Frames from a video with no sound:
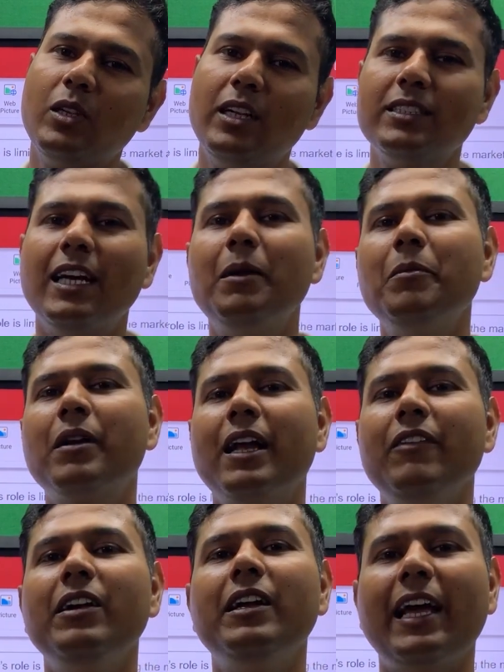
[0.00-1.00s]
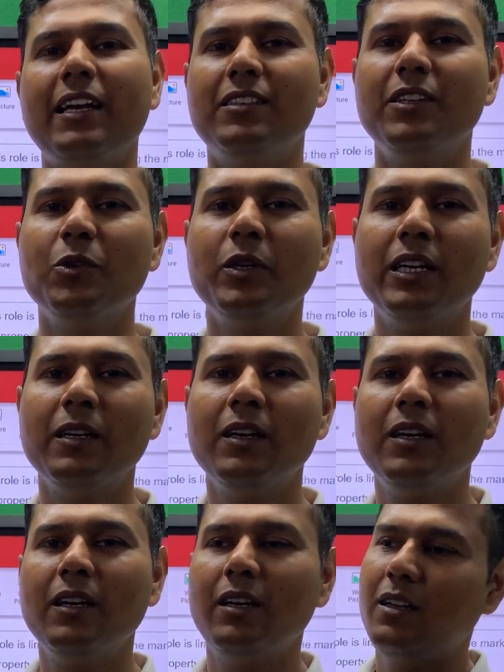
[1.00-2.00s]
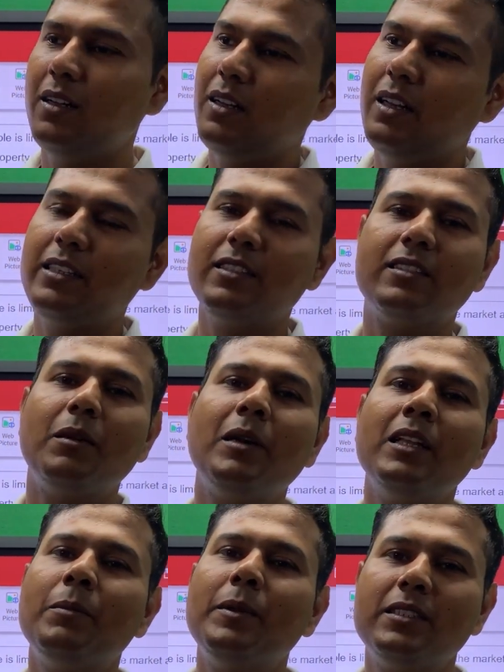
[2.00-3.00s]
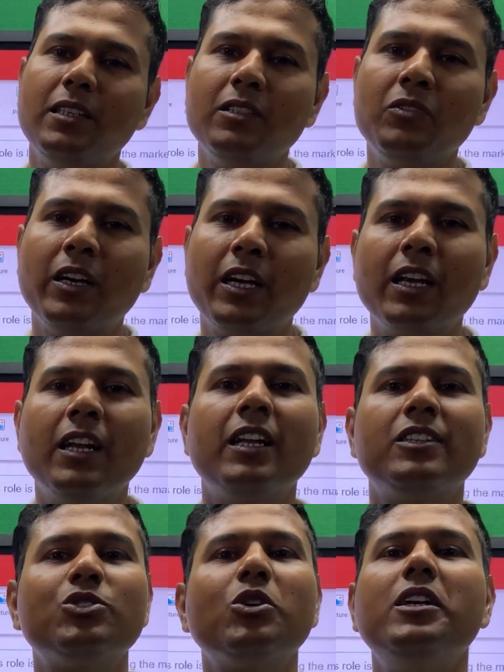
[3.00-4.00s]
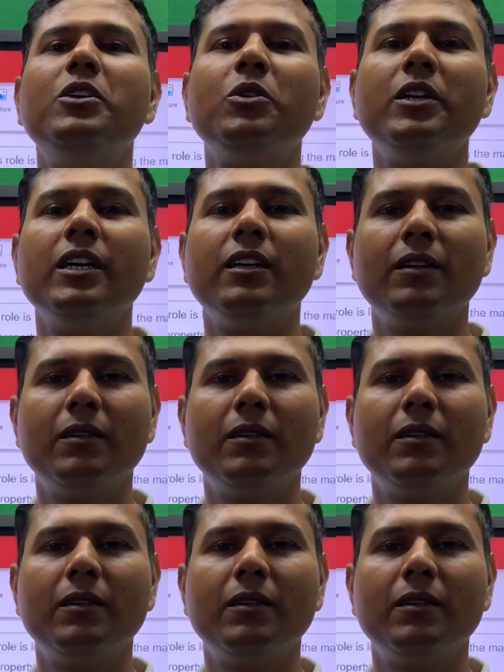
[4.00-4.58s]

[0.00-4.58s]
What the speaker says: let's say I am driving taxi today. Let's say some other person is working in a restaurant today.